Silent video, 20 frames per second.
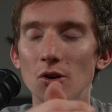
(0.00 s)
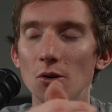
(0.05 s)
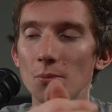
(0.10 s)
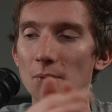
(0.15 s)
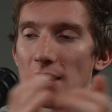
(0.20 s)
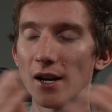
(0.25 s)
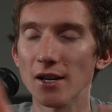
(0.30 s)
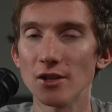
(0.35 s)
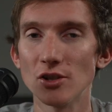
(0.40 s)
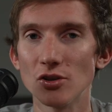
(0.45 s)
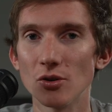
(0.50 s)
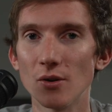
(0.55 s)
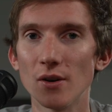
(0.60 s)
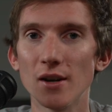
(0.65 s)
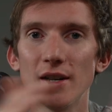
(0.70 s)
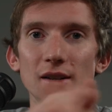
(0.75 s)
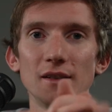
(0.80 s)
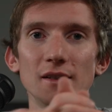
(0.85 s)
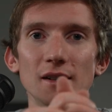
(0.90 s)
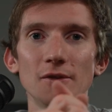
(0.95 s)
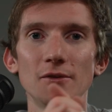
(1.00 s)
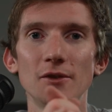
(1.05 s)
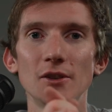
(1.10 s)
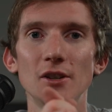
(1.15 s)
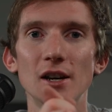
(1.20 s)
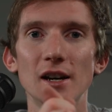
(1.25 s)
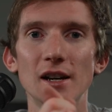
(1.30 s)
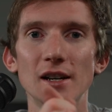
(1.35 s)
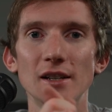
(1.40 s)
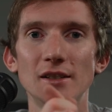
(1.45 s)
Hope you guys enjoyed. If you
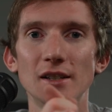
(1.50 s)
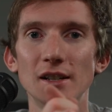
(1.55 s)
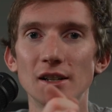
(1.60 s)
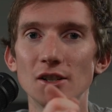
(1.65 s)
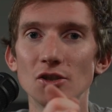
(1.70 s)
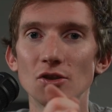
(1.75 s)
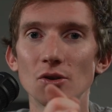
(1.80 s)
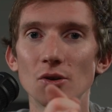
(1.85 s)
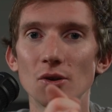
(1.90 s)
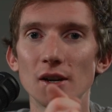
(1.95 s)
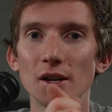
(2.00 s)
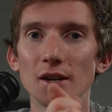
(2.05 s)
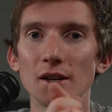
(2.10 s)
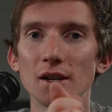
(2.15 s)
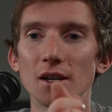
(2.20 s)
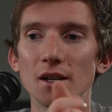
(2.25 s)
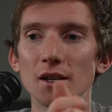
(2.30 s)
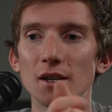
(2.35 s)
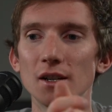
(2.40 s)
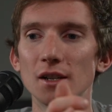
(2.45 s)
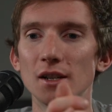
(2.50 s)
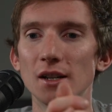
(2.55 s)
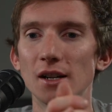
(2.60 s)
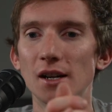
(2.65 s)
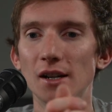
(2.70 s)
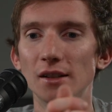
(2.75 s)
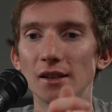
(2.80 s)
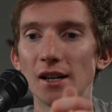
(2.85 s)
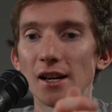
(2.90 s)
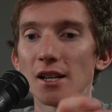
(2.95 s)
guys did enjoy,
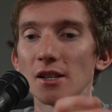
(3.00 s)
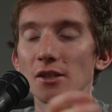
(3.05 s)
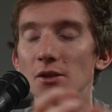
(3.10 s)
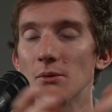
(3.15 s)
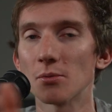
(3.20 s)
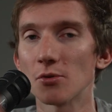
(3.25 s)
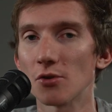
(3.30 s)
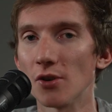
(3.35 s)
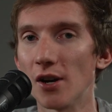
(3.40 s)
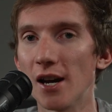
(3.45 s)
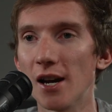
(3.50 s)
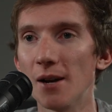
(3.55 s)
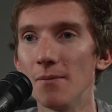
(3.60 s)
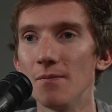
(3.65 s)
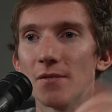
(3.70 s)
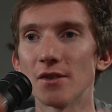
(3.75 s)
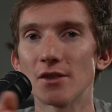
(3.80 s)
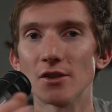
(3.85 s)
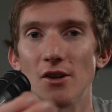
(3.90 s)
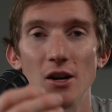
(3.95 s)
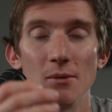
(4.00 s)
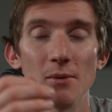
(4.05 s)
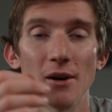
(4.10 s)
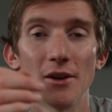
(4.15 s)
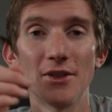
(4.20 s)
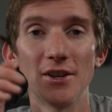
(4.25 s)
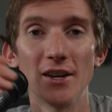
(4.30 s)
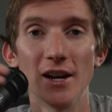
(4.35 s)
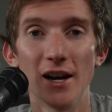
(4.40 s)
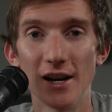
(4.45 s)
like and subscribe. Sorry
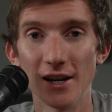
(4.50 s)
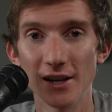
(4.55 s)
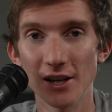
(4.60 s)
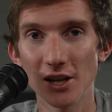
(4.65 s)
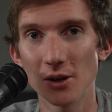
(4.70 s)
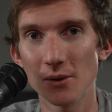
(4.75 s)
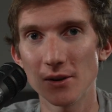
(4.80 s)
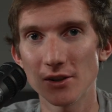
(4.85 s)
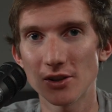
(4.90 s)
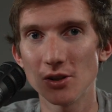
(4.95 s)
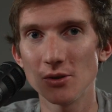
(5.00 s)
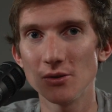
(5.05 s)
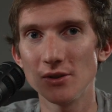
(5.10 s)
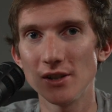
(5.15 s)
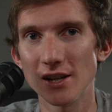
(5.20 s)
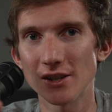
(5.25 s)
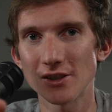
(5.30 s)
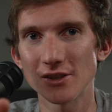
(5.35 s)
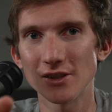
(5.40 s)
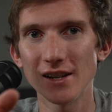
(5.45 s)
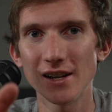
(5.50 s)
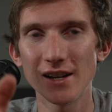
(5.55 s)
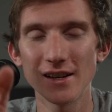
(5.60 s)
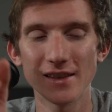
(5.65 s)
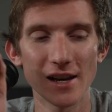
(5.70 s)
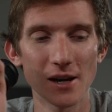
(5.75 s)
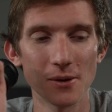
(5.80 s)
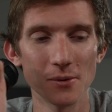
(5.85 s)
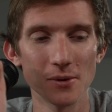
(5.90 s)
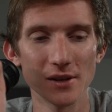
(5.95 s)
about the audio issues yesterday.
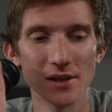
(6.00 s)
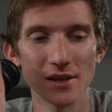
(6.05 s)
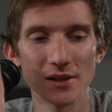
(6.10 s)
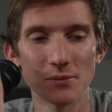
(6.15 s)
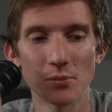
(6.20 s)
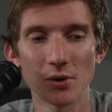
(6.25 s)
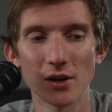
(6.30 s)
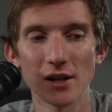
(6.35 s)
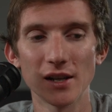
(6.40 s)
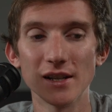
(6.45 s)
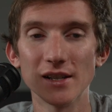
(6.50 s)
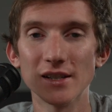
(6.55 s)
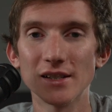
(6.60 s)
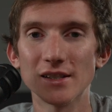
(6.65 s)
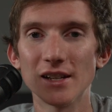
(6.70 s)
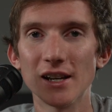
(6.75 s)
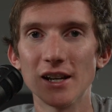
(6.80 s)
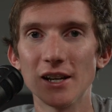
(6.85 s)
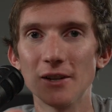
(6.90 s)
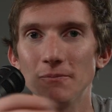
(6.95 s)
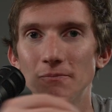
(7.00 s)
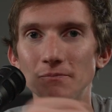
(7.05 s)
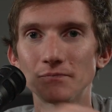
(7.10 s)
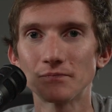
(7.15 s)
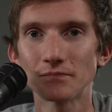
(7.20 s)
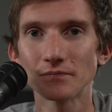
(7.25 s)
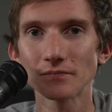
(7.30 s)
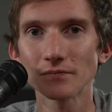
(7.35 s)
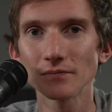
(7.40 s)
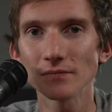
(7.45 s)
That was pretty insane.
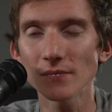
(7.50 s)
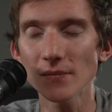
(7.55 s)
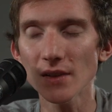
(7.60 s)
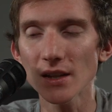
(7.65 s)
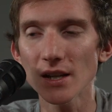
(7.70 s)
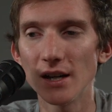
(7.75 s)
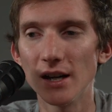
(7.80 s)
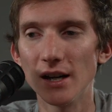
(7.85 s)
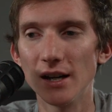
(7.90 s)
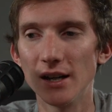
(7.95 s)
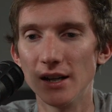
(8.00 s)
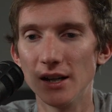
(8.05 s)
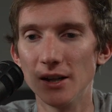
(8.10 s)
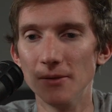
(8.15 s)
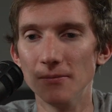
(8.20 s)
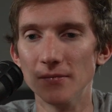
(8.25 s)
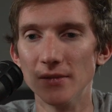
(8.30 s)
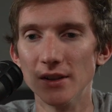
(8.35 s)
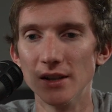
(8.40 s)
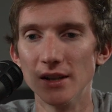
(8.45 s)
I